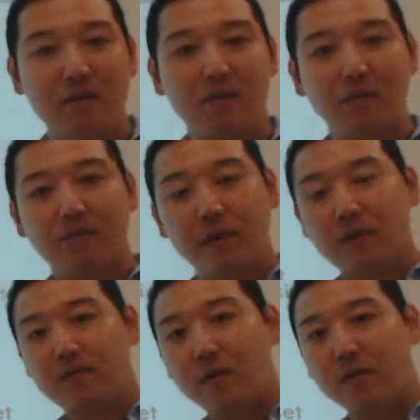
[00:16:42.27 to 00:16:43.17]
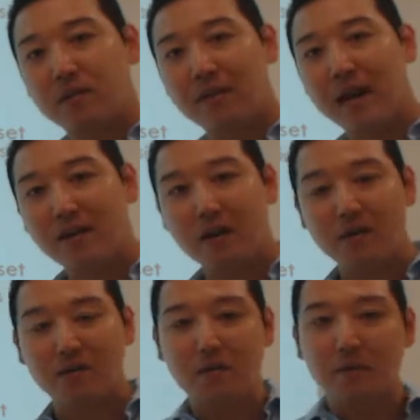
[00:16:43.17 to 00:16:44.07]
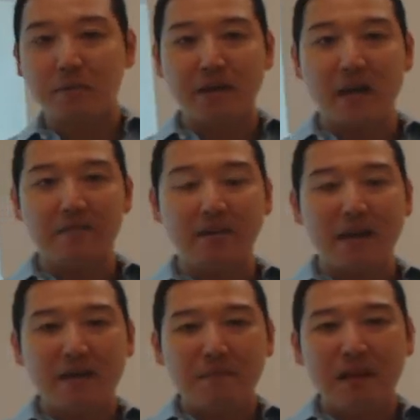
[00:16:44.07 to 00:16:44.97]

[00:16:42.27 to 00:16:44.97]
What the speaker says: You're focusing not on consumer behavior.